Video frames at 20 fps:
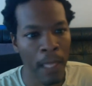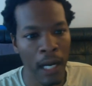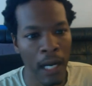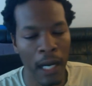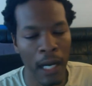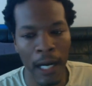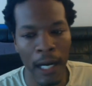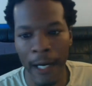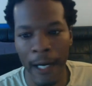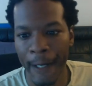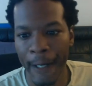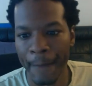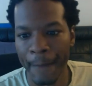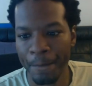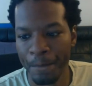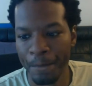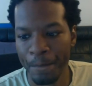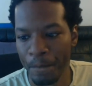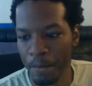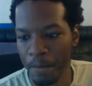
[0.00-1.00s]
Uh,
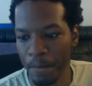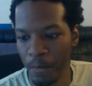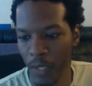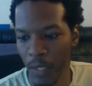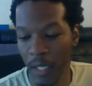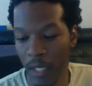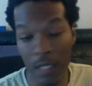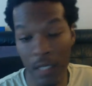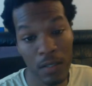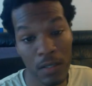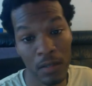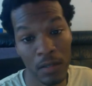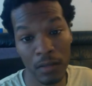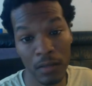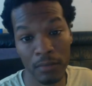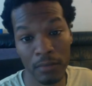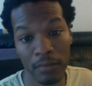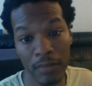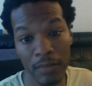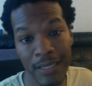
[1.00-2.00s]
and that's
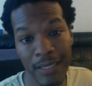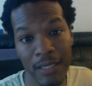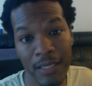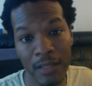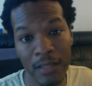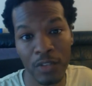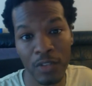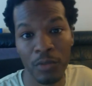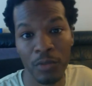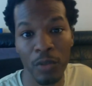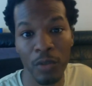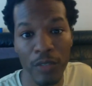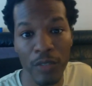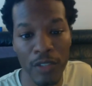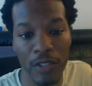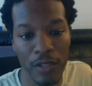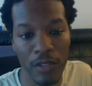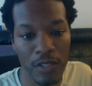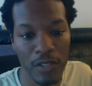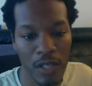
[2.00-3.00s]
all. That's it. Do more
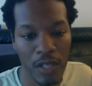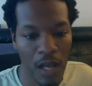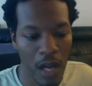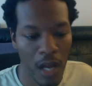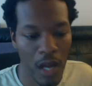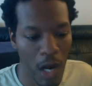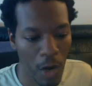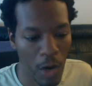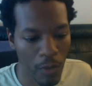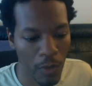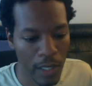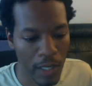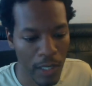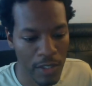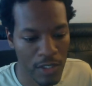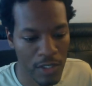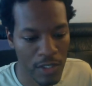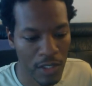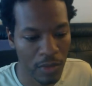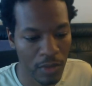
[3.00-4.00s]
research. All right.
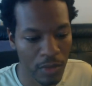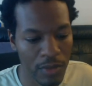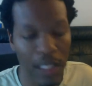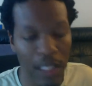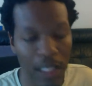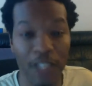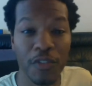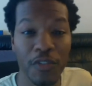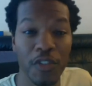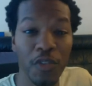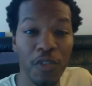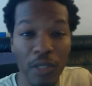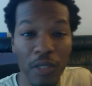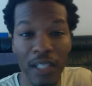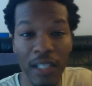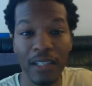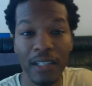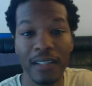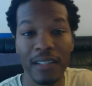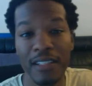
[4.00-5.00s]
So thanks for tuning
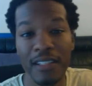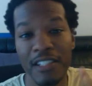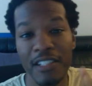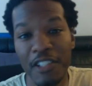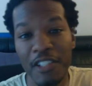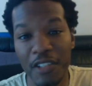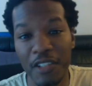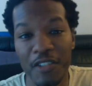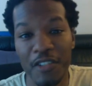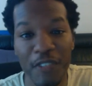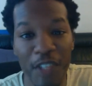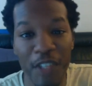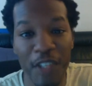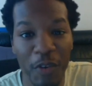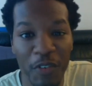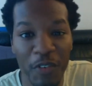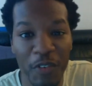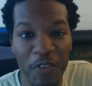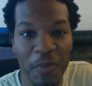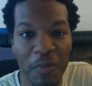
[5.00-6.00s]
in. Share this video
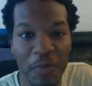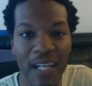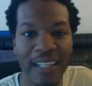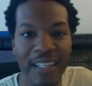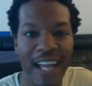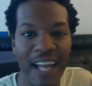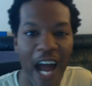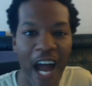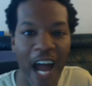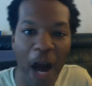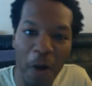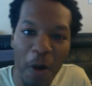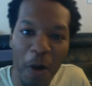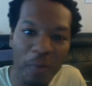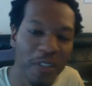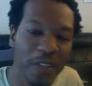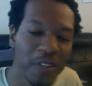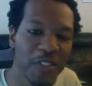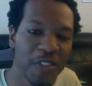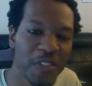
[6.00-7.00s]
with everybody. I'll
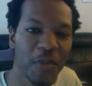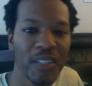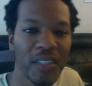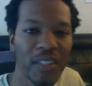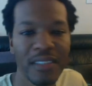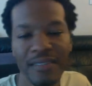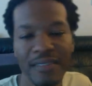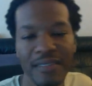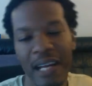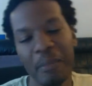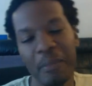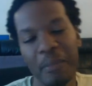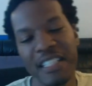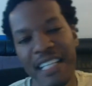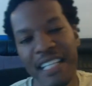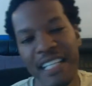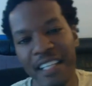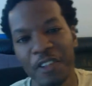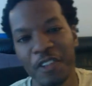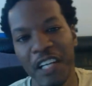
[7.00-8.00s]
be on Twitter. I'm in
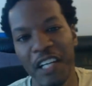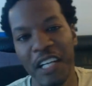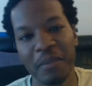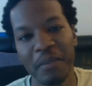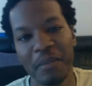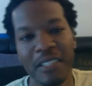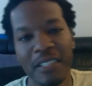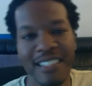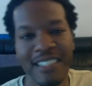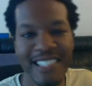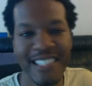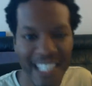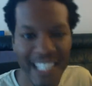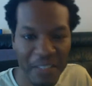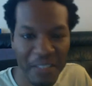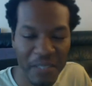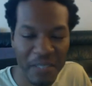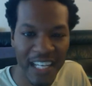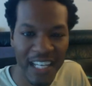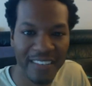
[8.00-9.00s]
Telegram. Check
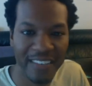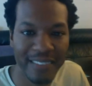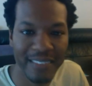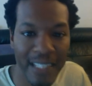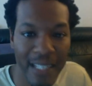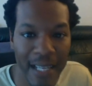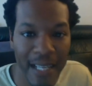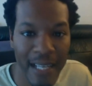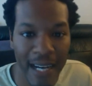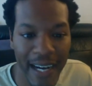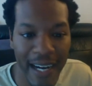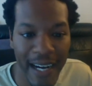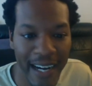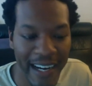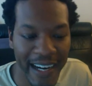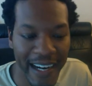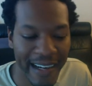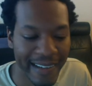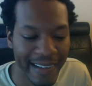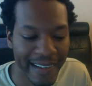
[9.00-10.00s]
me out.
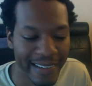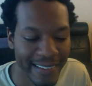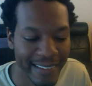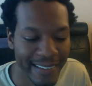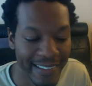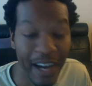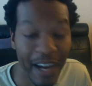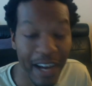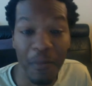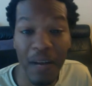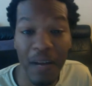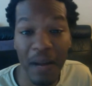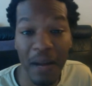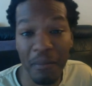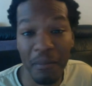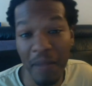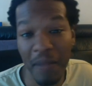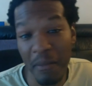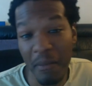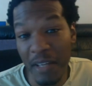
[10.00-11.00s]
Uh, yeah, I,
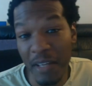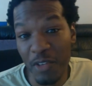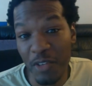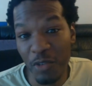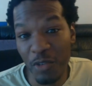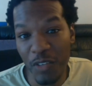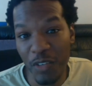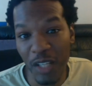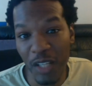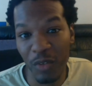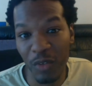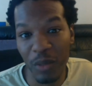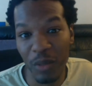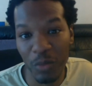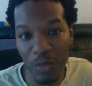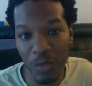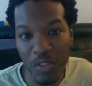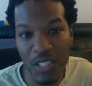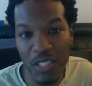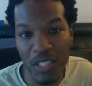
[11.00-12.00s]
I may do a follow-up.
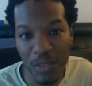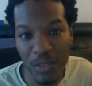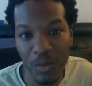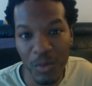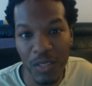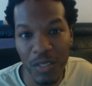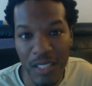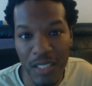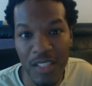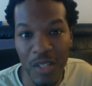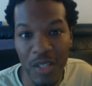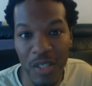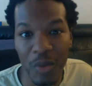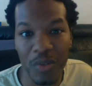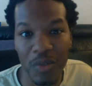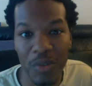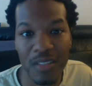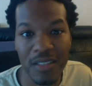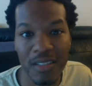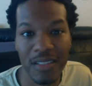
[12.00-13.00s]
We'll see where this
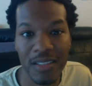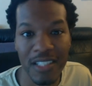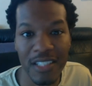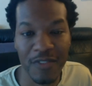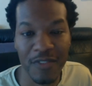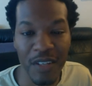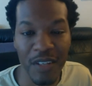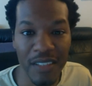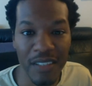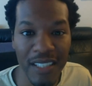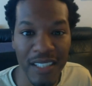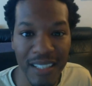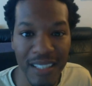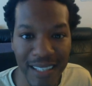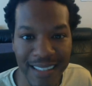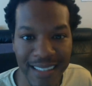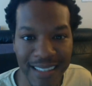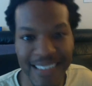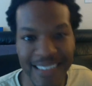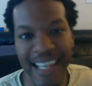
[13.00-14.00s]
goes. It's very
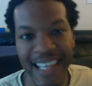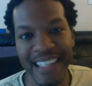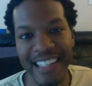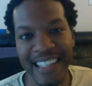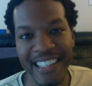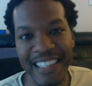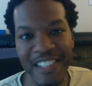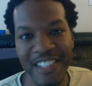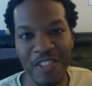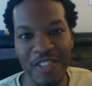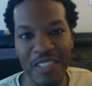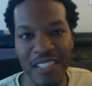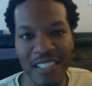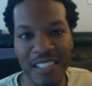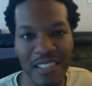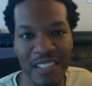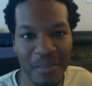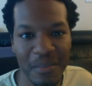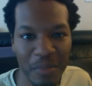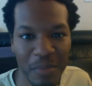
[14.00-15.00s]
exciting and interesting.
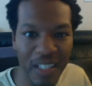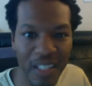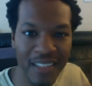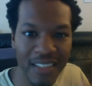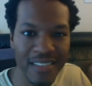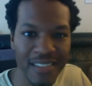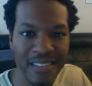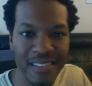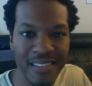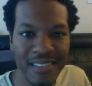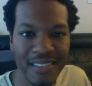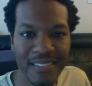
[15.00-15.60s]
Peace.